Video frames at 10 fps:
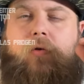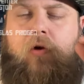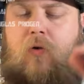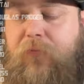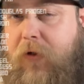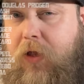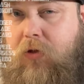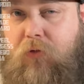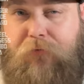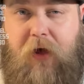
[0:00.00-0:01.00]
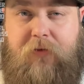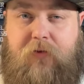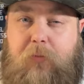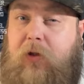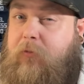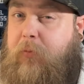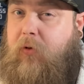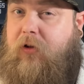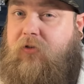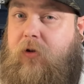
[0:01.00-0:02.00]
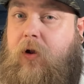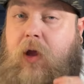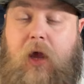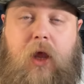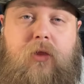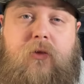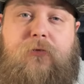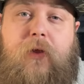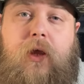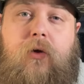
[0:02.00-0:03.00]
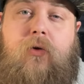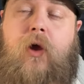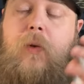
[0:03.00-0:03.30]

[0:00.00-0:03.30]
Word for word: hopefully you found some inspiration in this video,